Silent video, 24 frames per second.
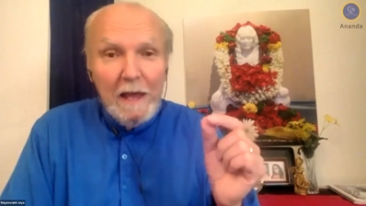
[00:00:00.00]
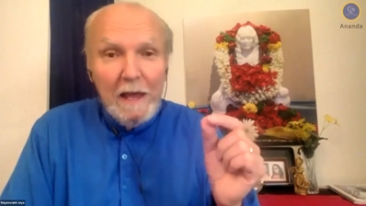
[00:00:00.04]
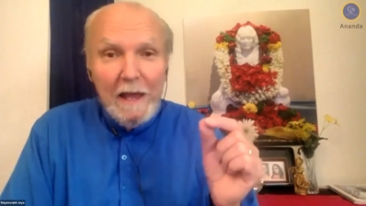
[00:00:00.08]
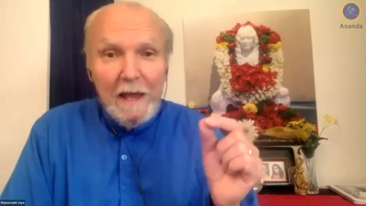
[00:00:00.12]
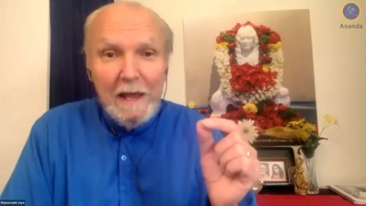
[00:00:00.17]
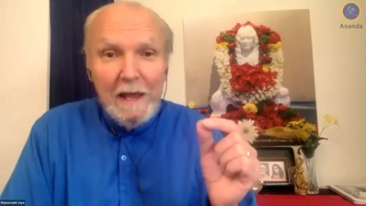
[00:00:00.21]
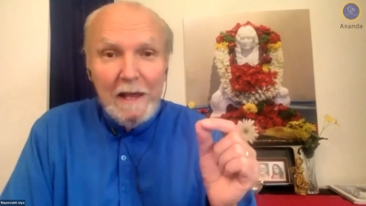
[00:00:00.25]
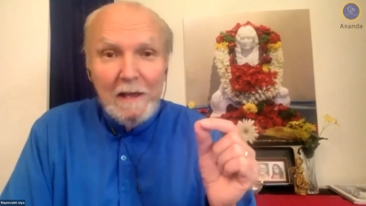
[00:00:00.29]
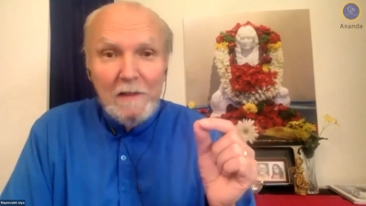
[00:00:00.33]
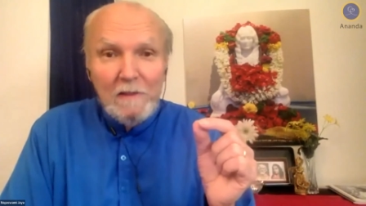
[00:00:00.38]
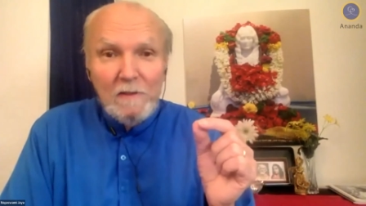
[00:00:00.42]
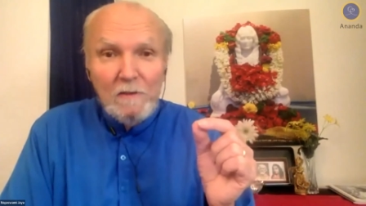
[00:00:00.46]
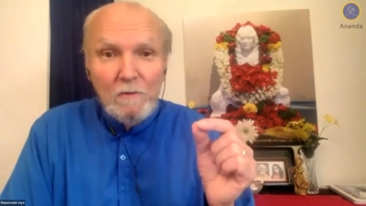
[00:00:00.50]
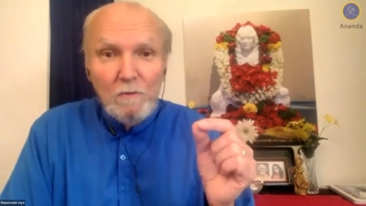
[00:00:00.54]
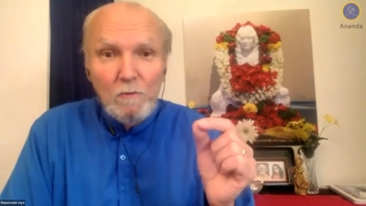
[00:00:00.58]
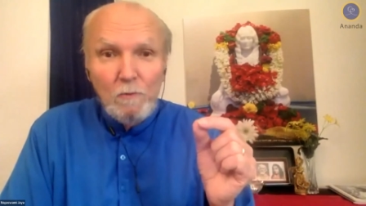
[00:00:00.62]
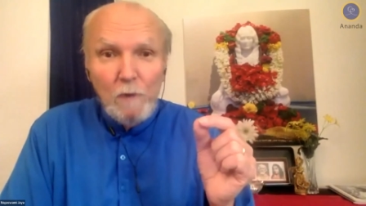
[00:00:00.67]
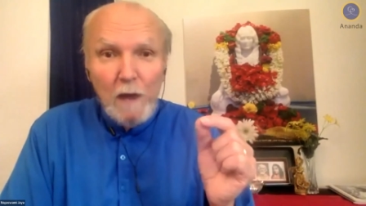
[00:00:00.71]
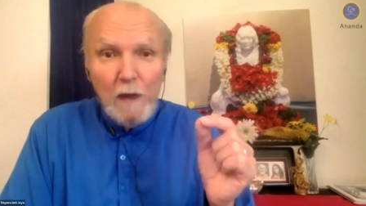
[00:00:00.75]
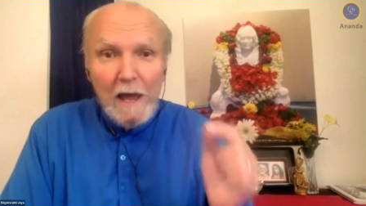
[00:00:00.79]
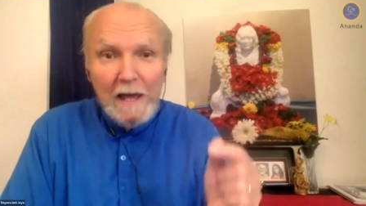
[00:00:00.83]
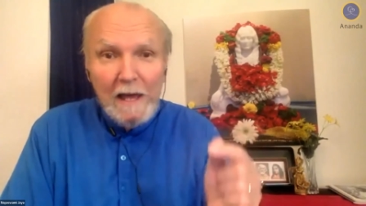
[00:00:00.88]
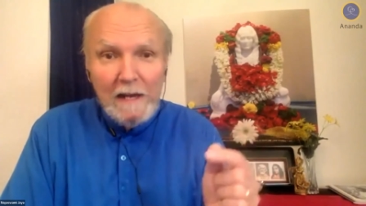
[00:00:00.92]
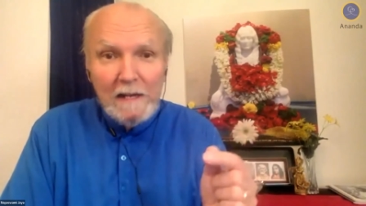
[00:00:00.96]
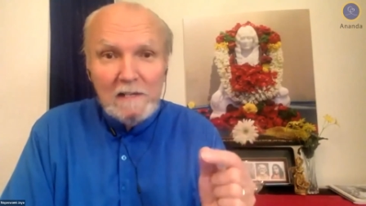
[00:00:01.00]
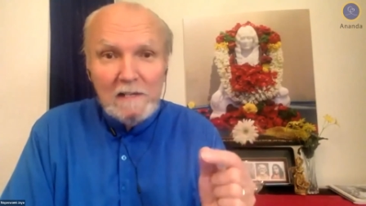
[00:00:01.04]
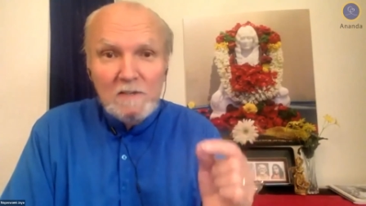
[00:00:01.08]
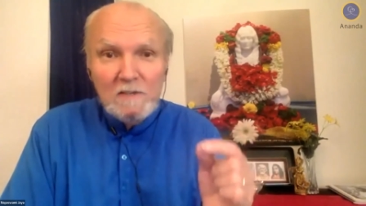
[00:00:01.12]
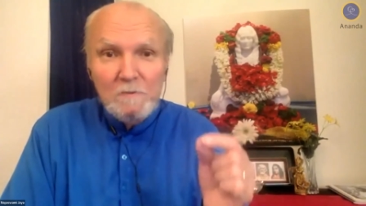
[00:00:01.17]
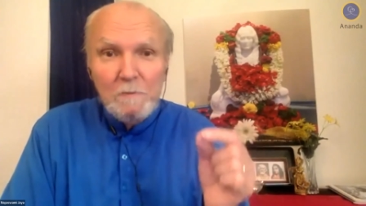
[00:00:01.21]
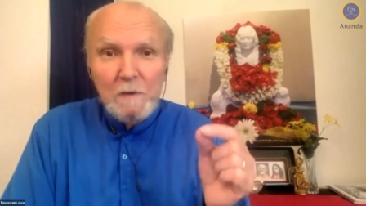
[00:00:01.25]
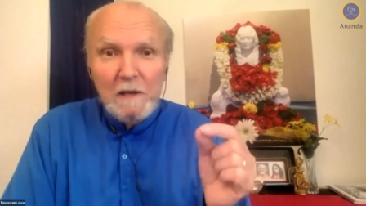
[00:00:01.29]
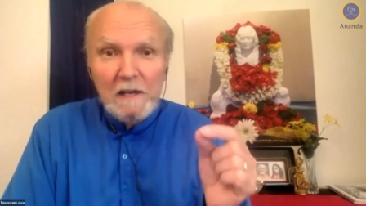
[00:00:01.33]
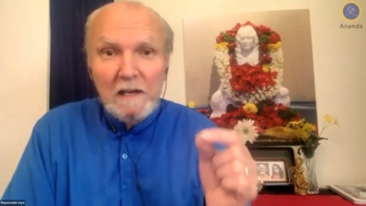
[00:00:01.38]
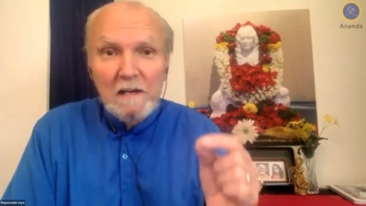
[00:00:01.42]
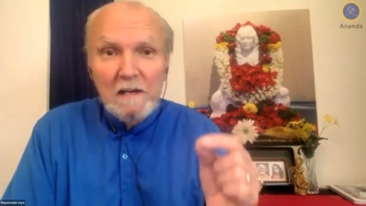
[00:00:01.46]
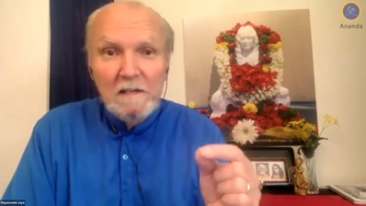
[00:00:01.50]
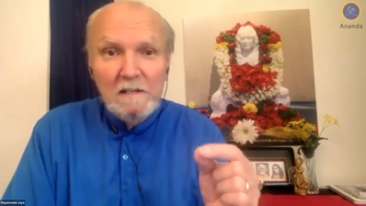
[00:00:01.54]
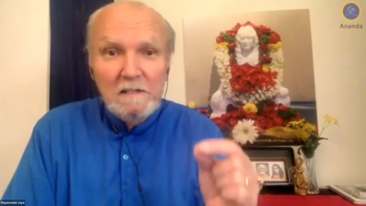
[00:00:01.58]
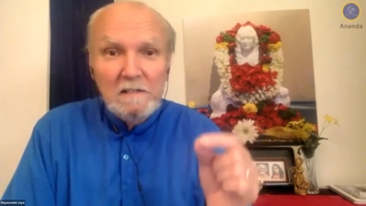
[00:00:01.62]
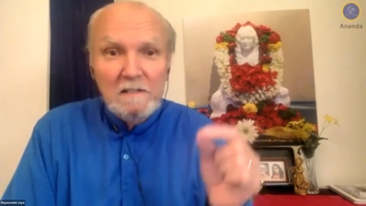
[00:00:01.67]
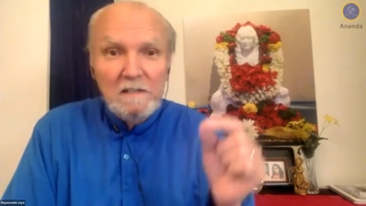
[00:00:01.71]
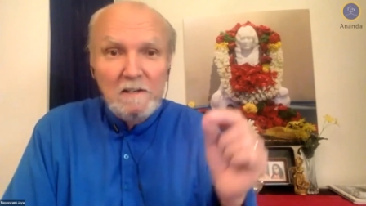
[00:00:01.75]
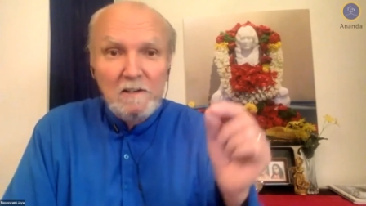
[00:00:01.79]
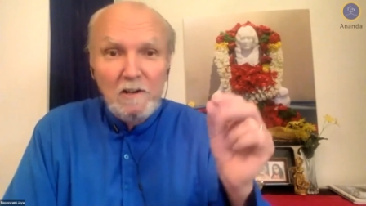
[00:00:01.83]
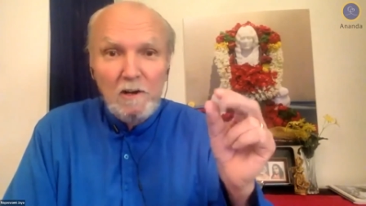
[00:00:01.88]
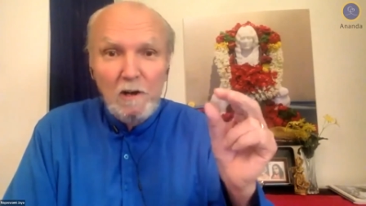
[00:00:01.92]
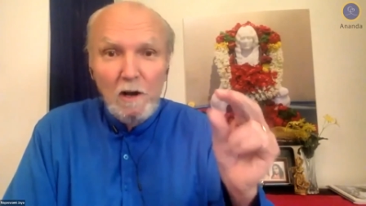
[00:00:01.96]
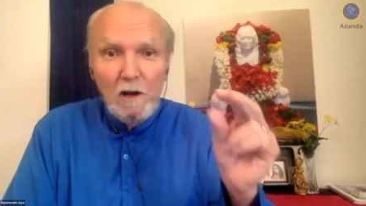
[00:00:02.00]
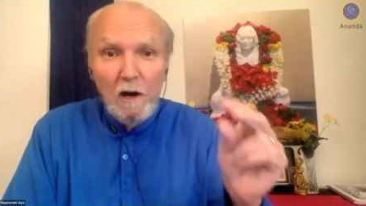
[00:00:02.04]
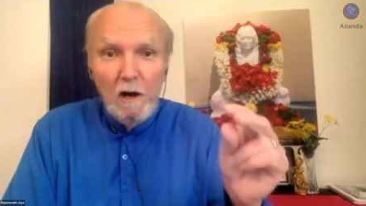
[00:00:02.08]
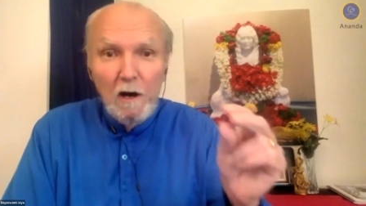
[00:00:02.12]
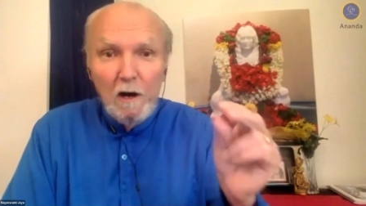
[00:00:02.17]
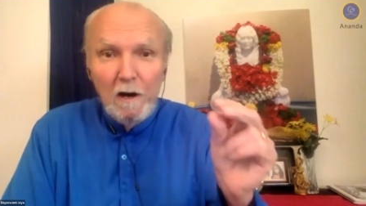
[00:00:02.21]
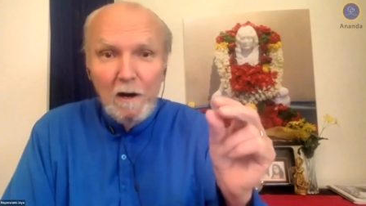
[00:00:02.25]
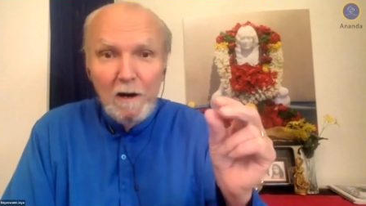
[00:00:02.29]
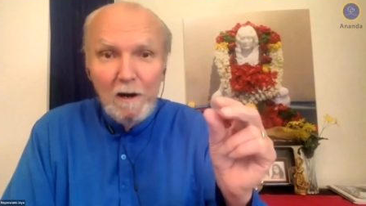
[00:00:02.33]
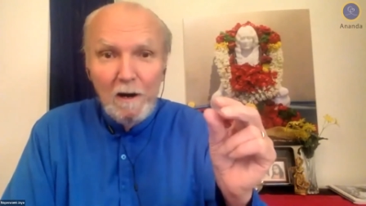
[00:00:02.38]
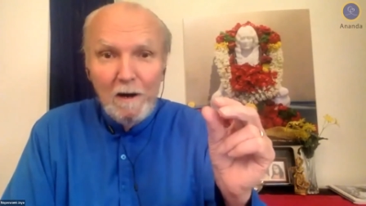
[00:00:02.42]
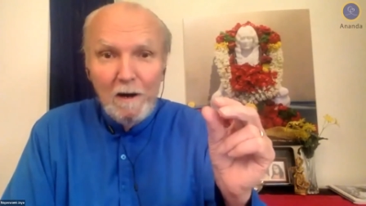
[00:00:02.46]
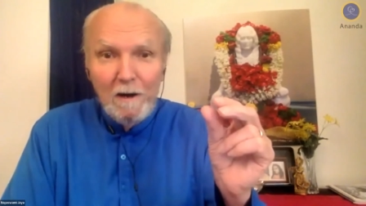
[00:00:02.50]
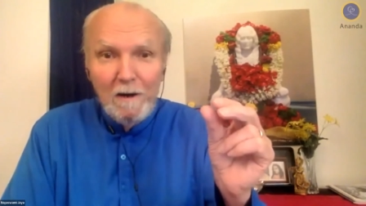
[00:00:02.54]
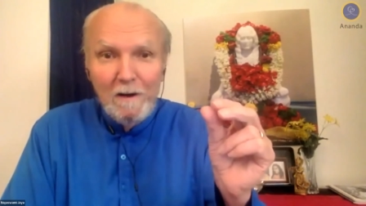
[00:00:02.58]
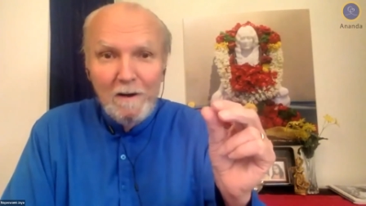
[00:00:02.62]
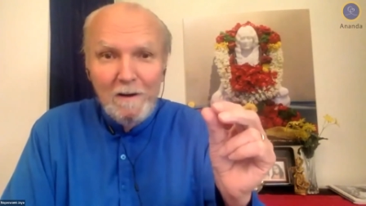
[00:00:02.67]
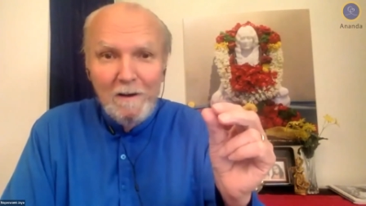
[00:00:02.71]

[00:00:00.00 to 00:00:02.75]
And the rat has begun to gnaw